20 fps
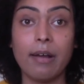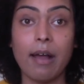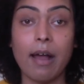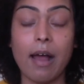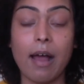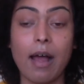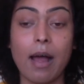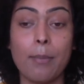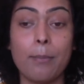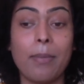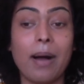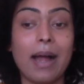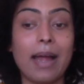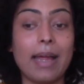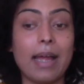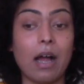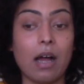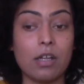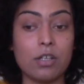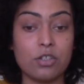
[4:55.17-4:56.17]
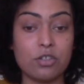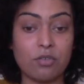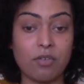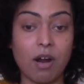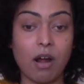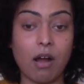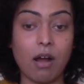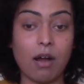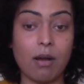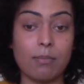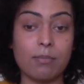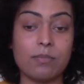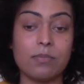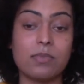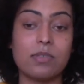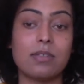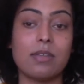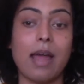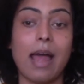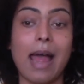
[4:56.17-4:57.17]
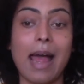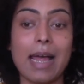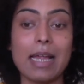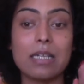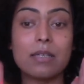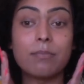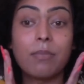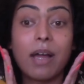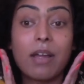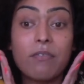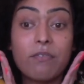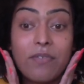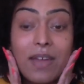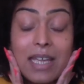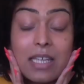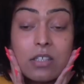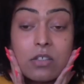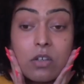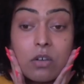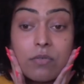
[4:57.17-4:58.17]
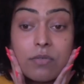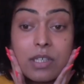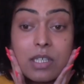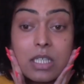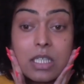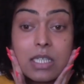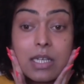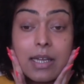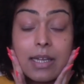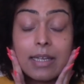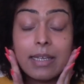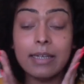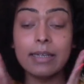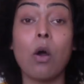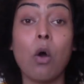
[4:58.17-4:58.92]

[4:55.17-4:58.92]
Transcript: my underarms and my face, obviously.